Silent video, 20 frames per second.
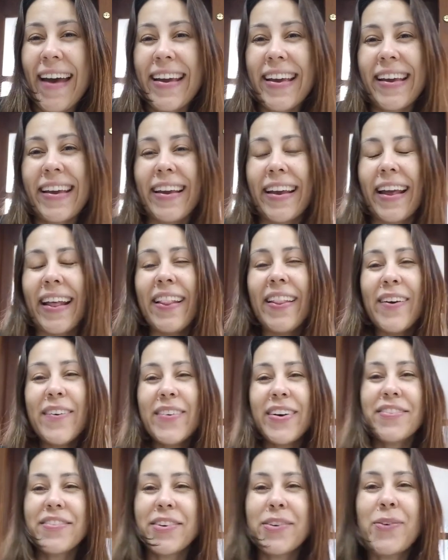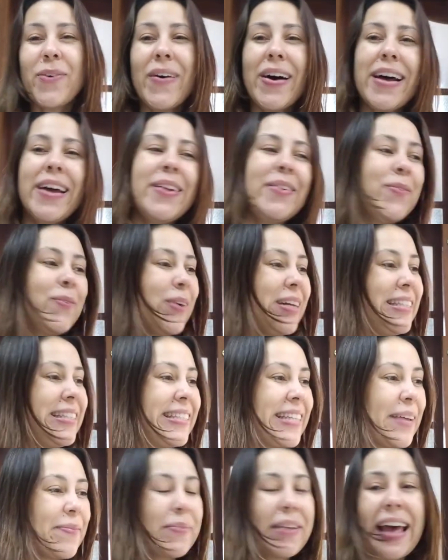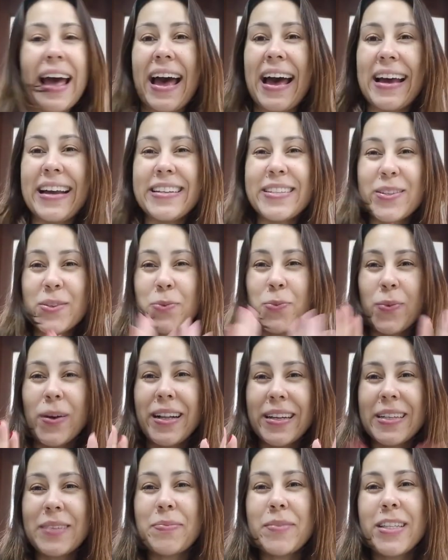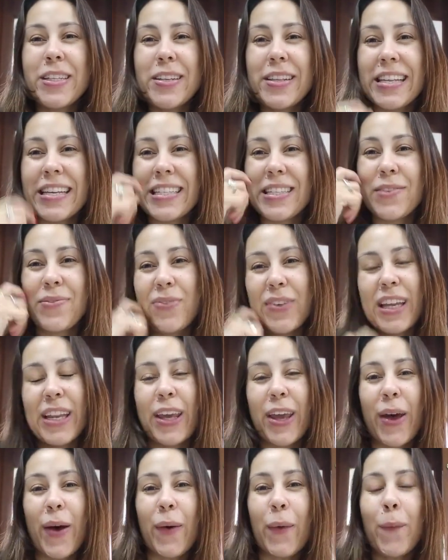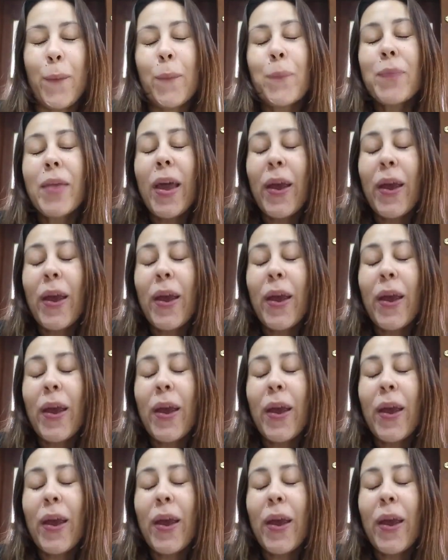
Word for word: Hi, hello everyone. What's up guys? Welcome to this video.